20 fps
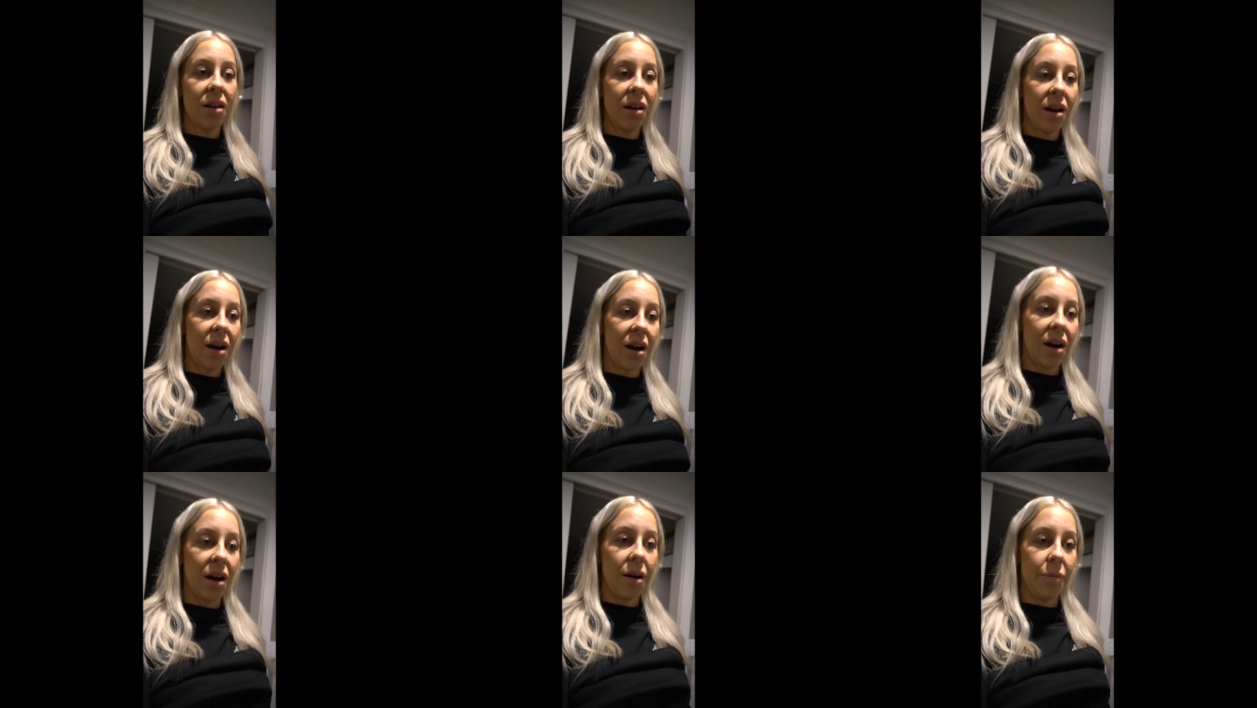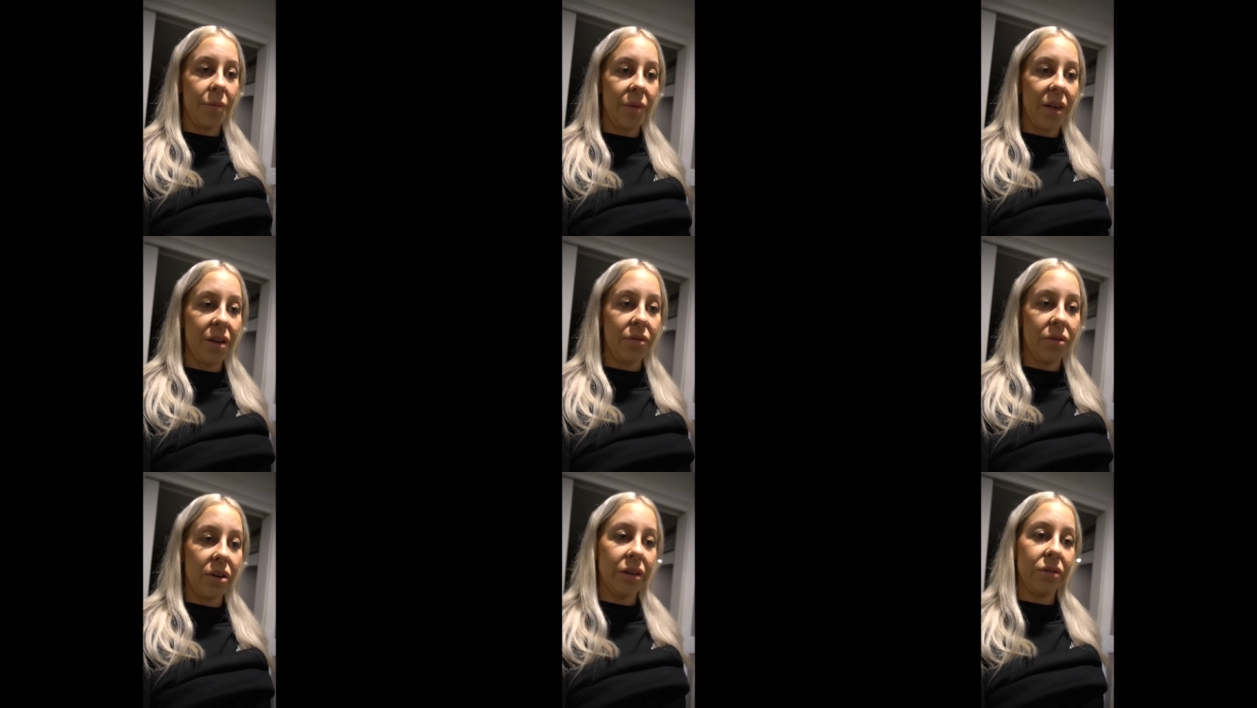um,
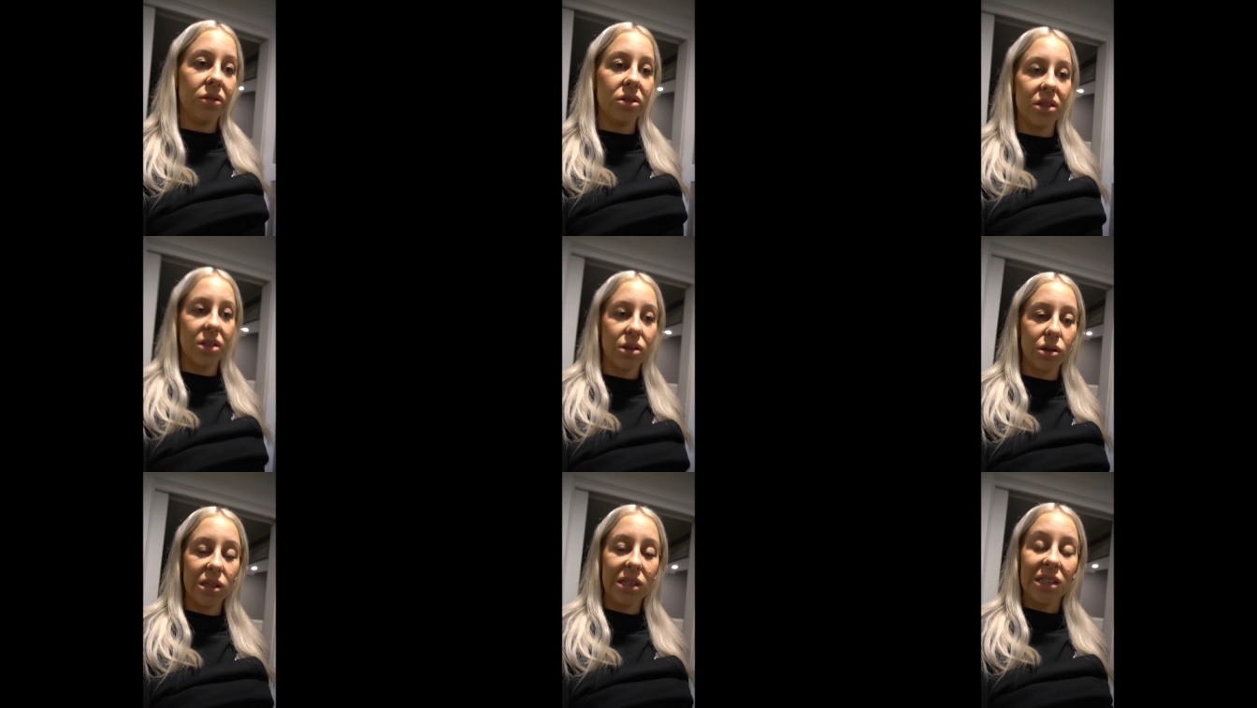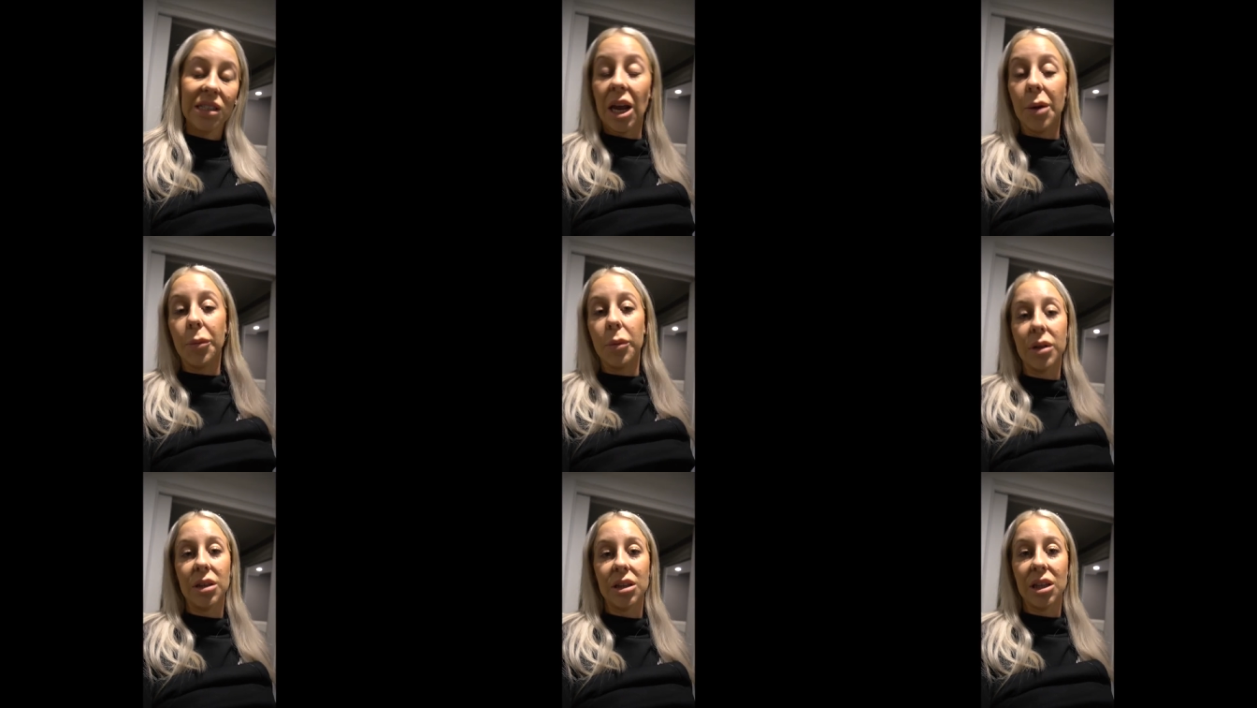even if just those
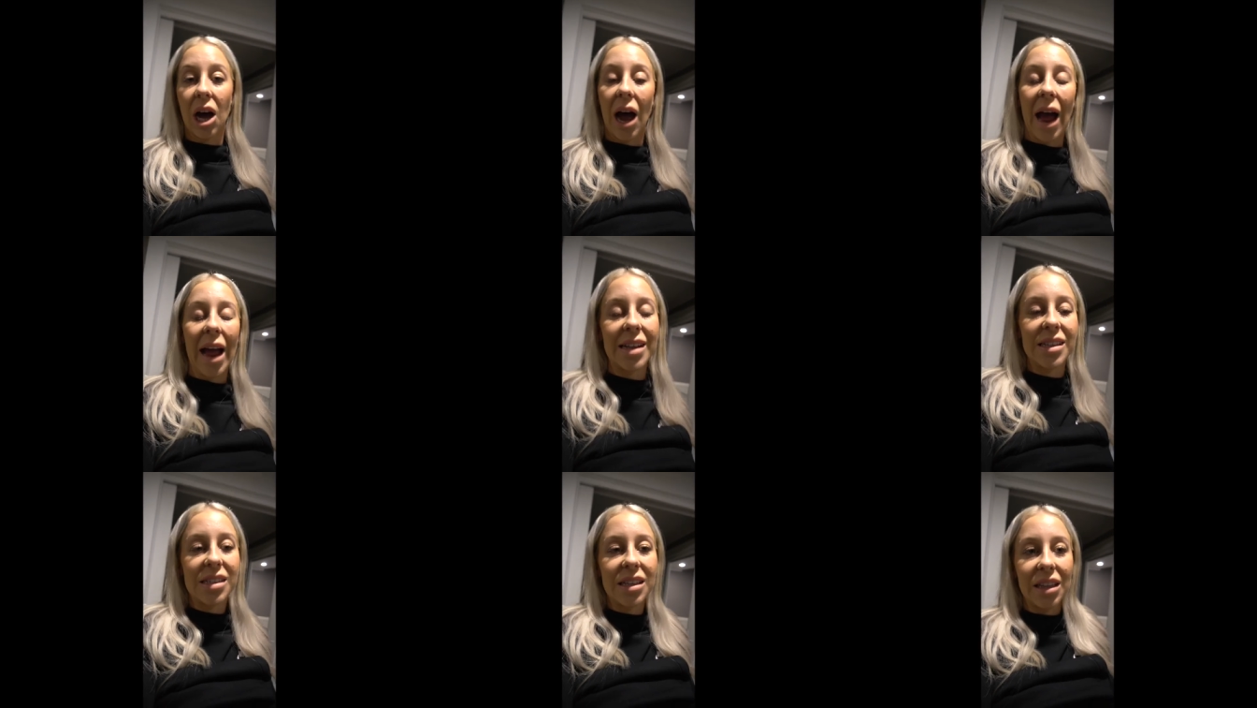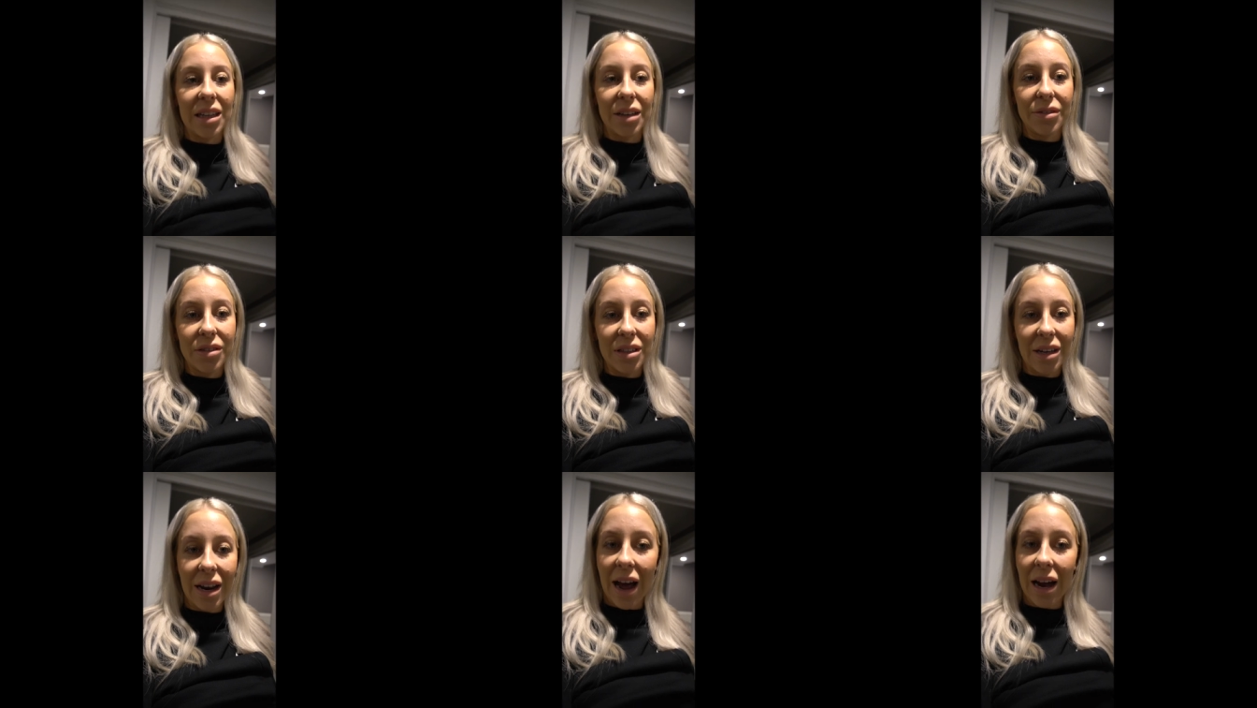deeper lines are
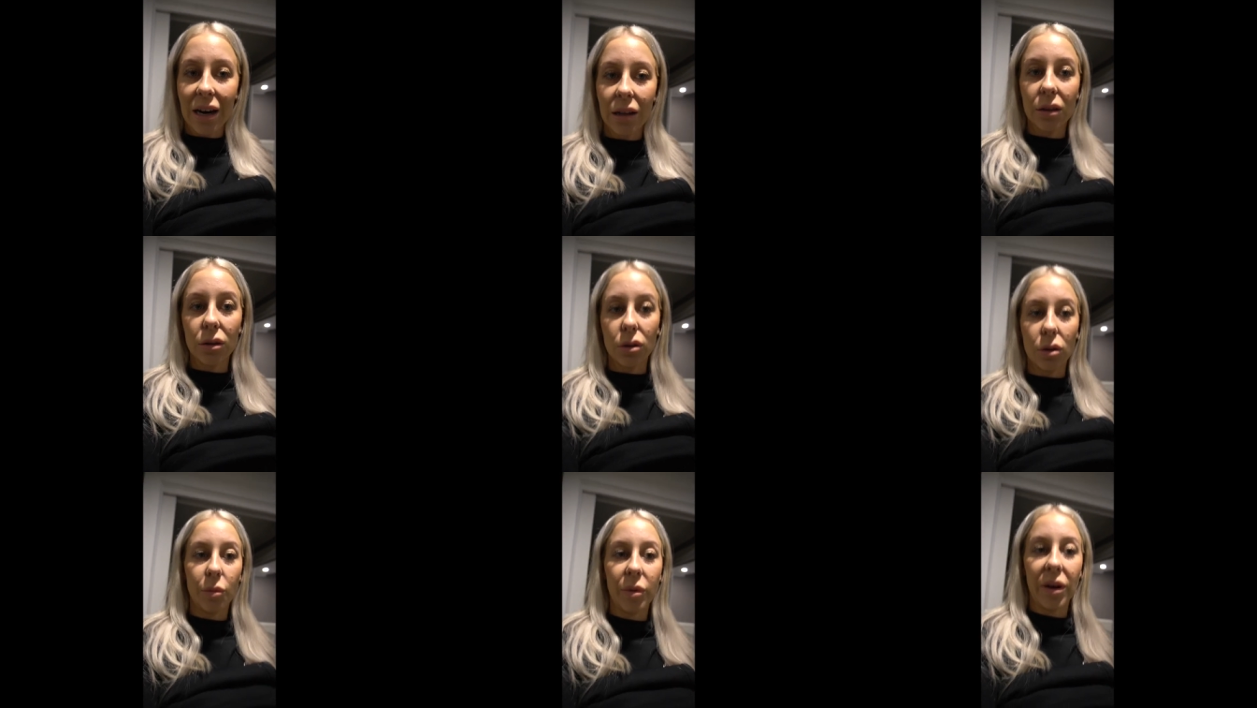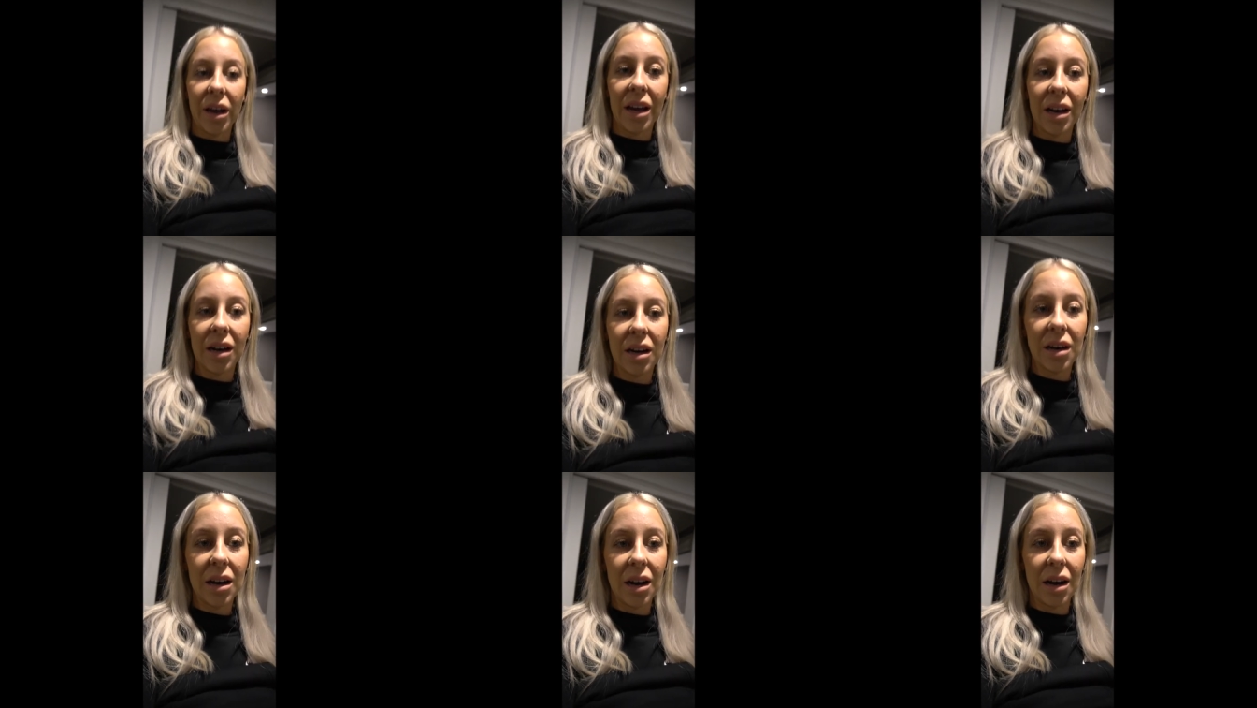lifted out a little bit.